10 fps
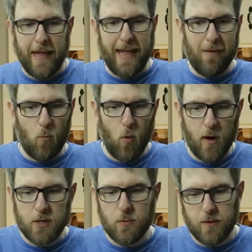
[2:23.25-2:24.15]
It
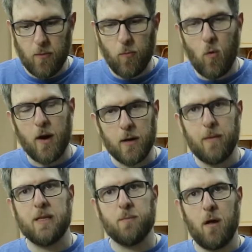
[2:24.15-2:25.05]
works with the
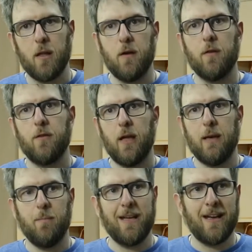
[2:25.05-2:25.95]
water-based
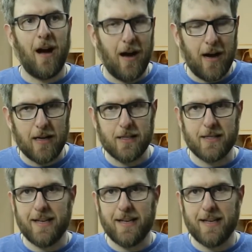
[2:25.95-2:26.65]
polyurethane because